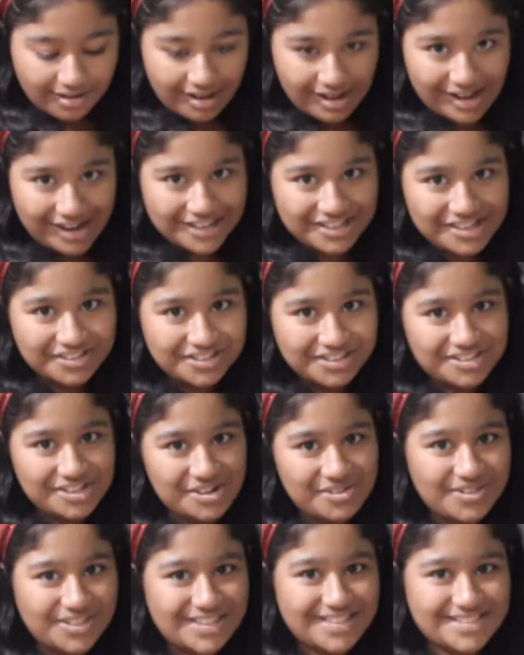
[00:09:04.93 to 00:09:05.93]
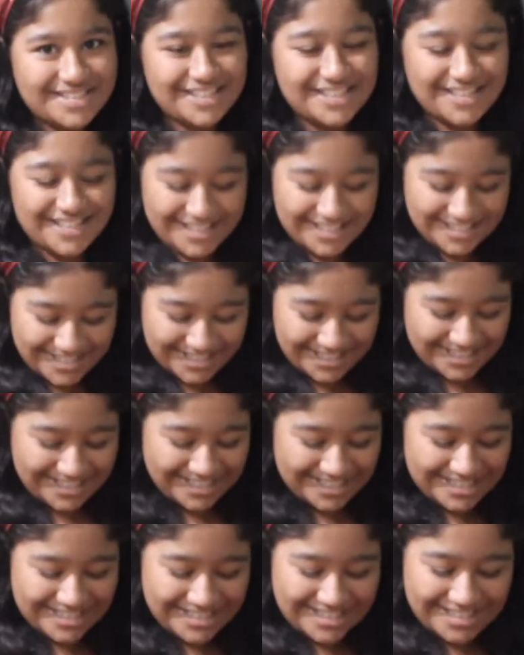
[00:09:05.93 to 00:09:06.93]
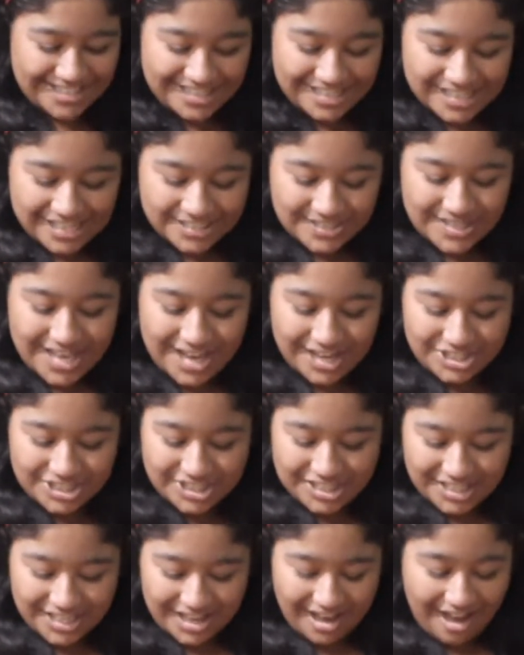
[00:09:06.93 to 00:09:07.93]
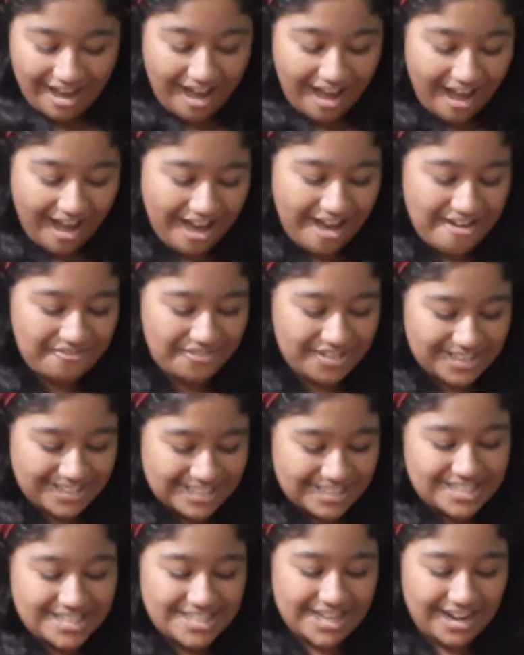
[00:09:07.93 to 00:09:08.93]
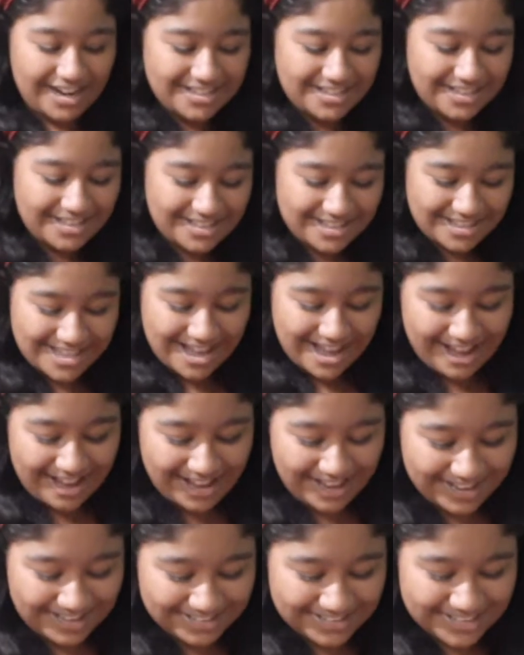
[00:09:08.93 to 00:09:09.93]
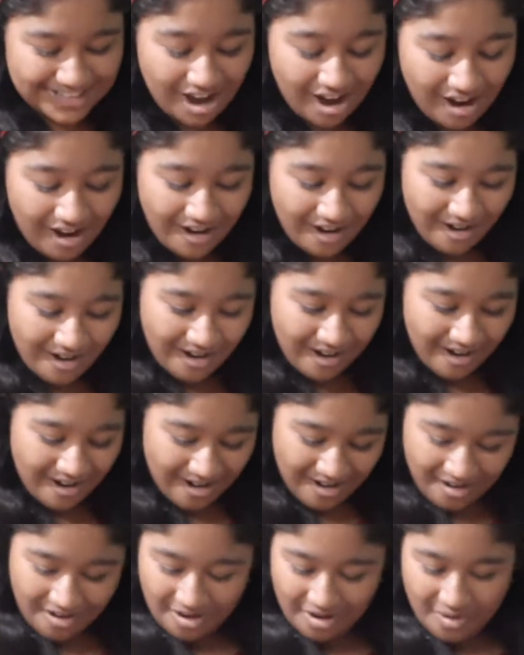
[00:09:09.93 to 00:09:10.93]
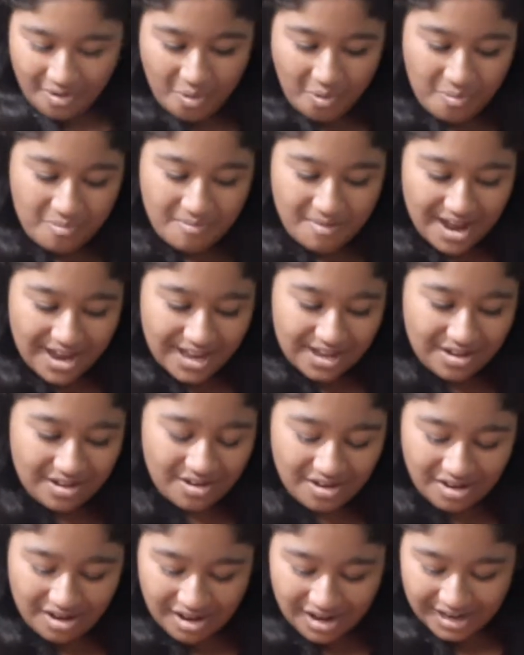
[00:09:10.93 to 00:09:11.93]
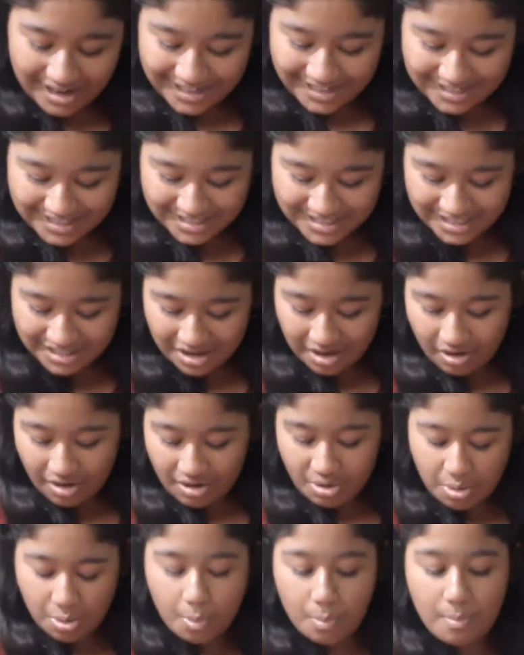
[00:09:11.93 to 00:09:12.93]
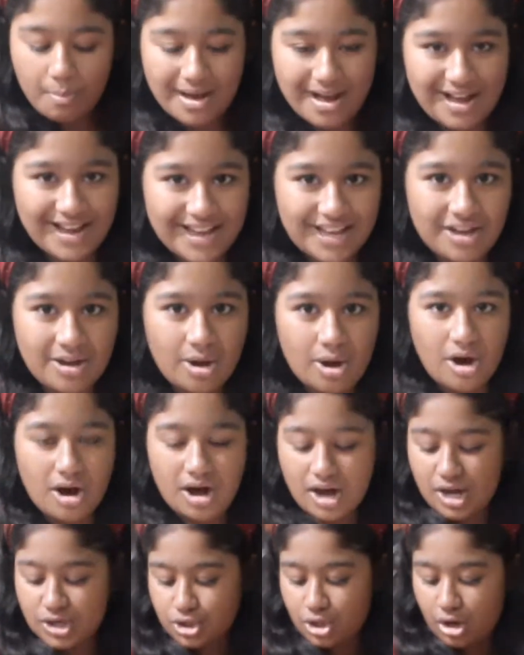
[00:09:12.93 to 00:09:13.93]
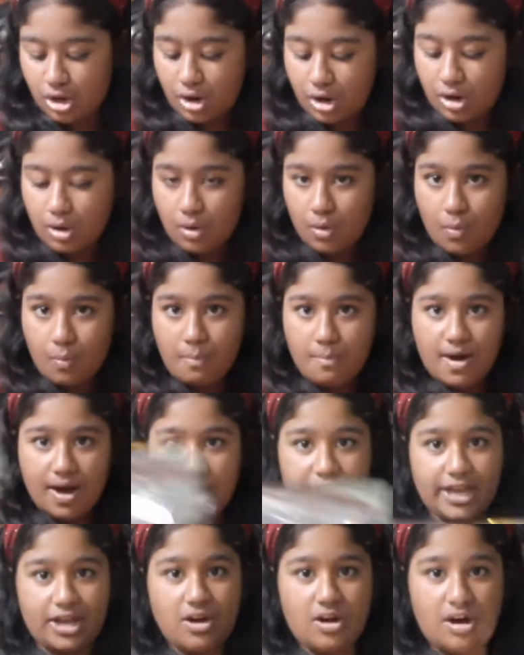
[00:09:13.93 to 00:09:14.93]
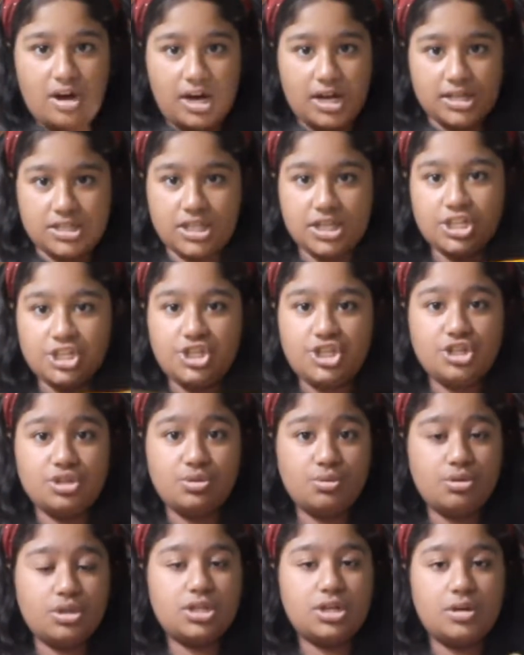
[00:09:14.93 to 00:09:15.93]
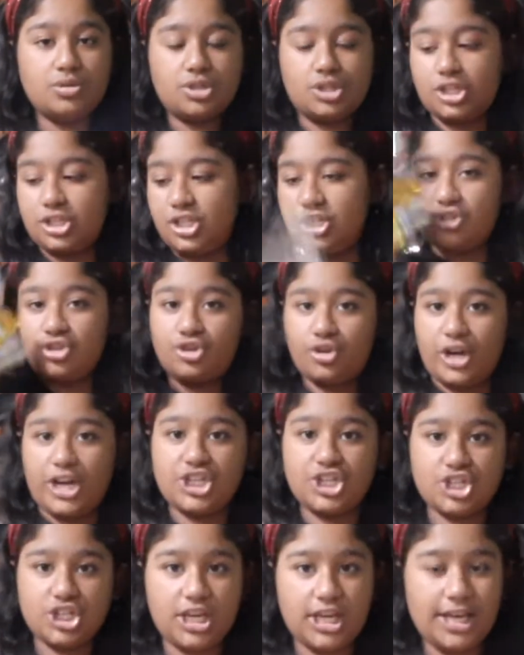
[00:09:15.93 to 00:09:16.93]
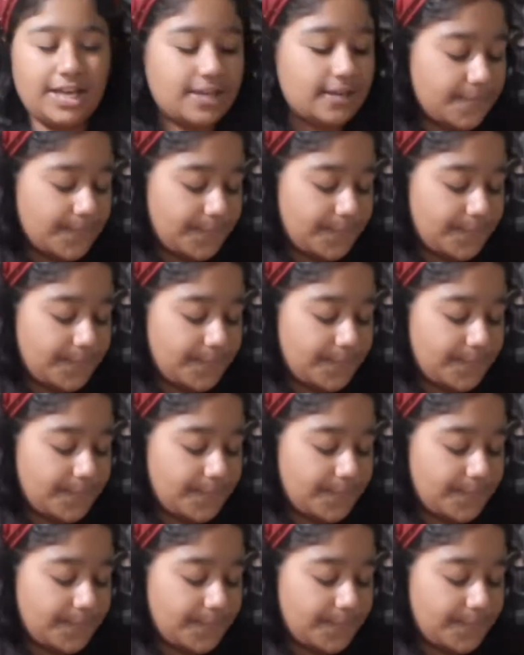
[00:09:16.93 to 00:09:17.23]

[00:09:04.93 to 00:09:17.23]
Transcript: I already know what this is. I actually have done that. Oh my god. Oh my god. Oh my god. You go to the trash can.